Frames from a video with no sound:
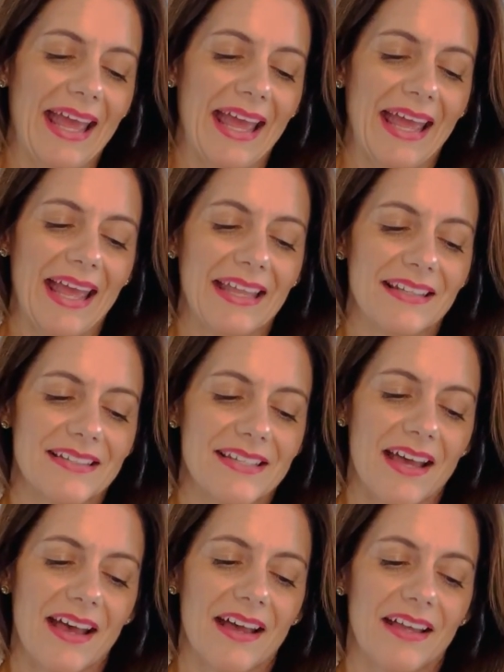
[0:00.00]
And
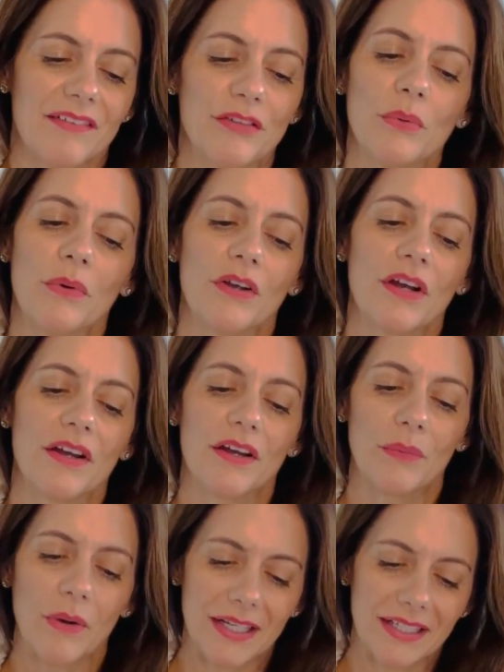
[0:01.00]
if you
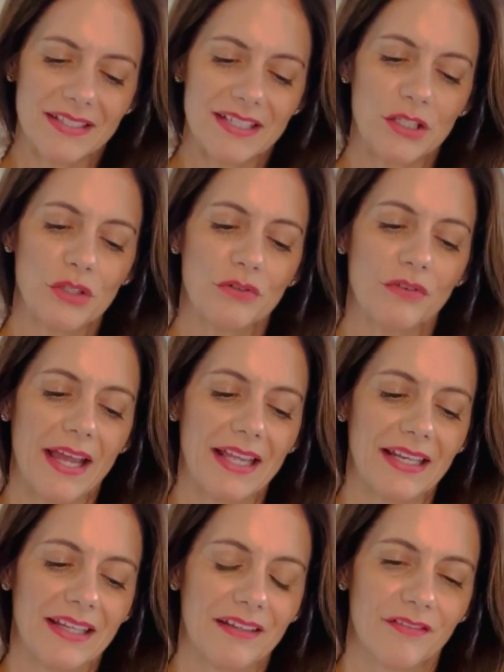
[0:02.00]
want to continue
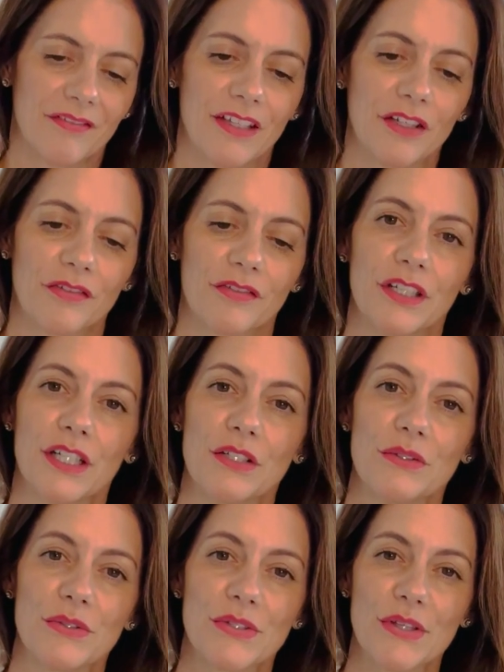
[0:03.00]
writing, feel free to
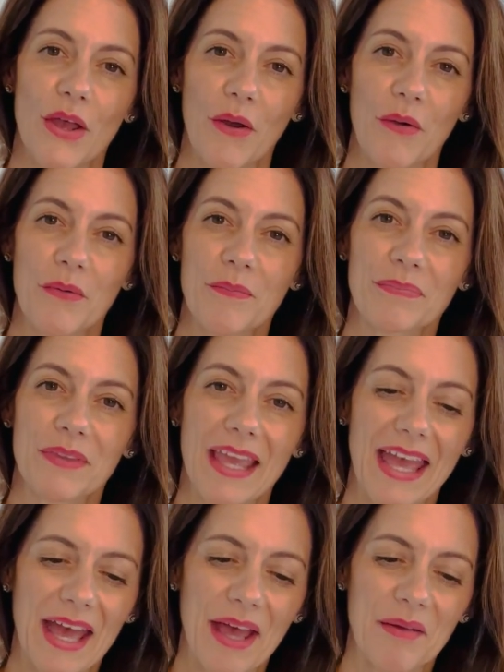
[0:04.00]
do so.
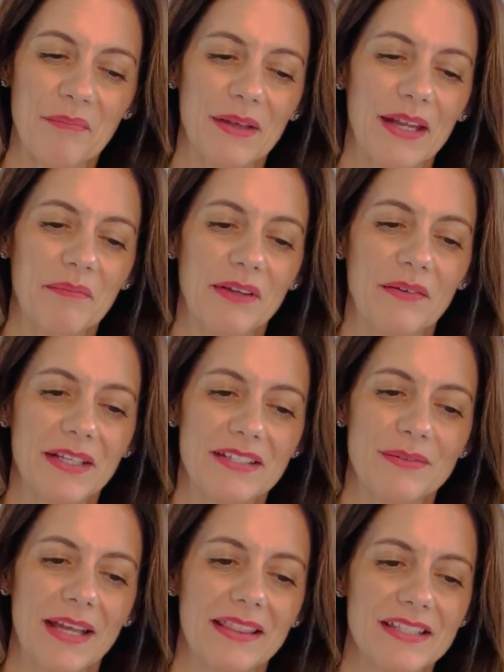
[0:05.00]
But I'm going
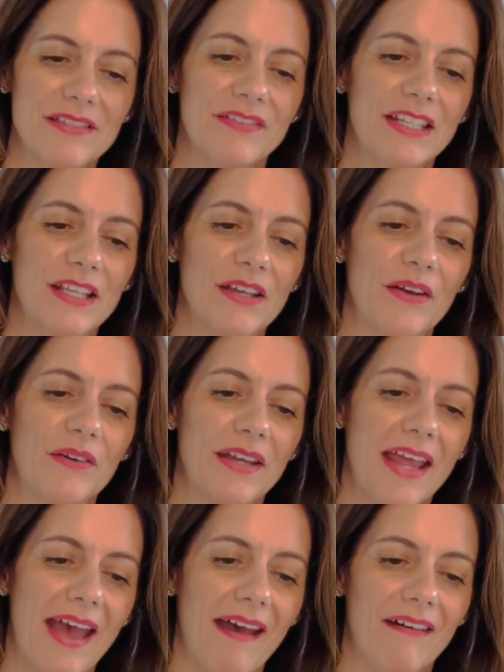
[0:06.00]
to end this video
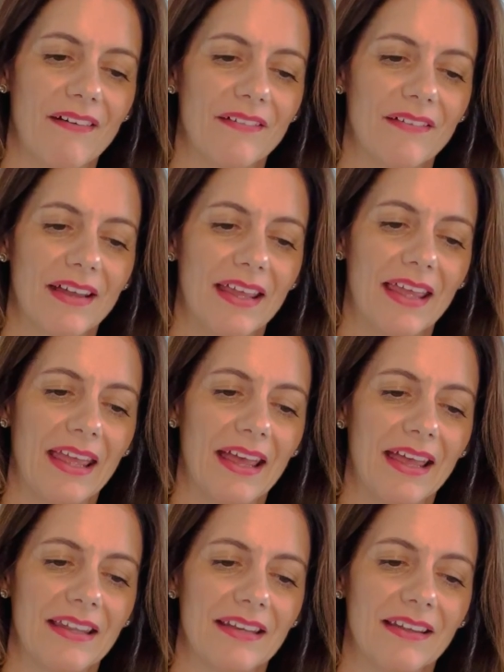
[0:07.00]
now
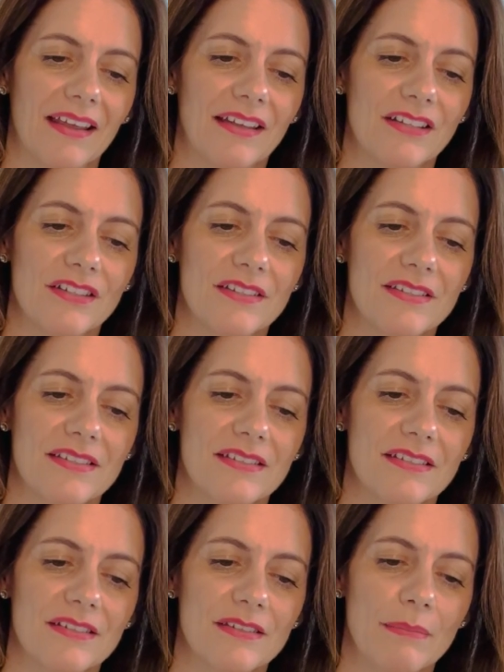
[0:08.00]
and
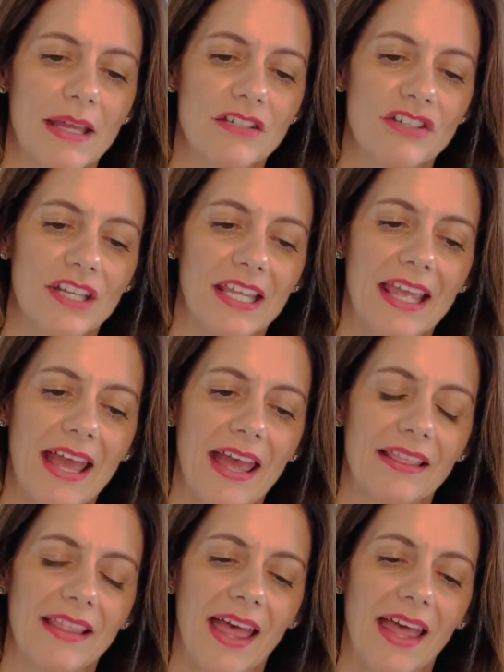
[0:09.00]
just mention
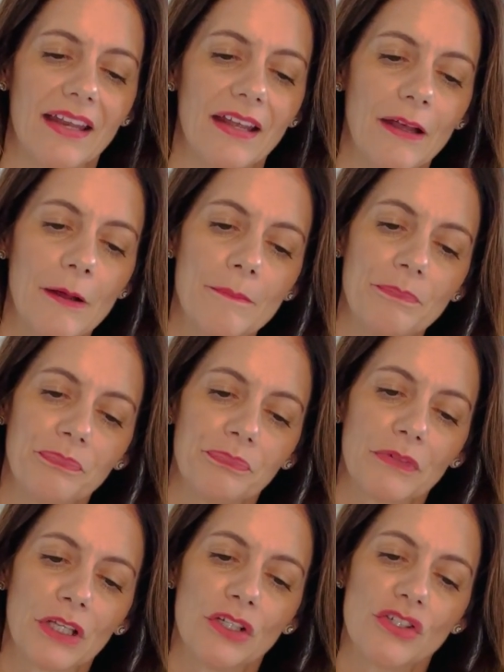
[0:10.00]
again that
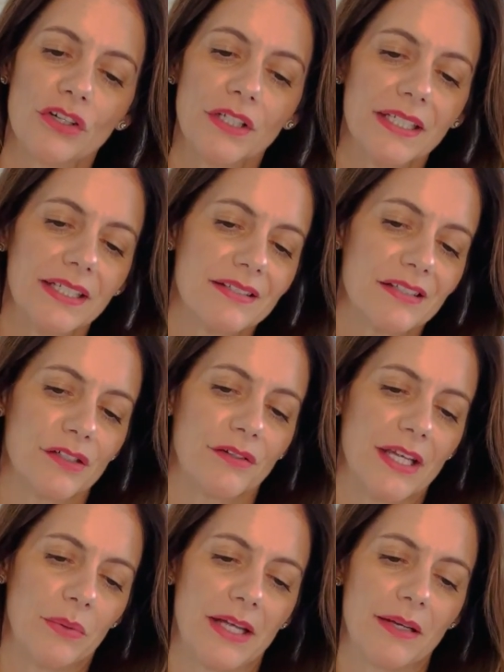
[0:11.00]
Journaling is a
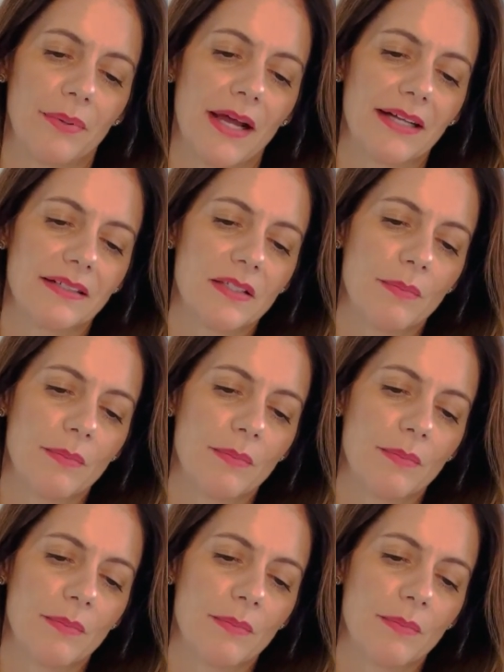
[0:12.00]
great way to practice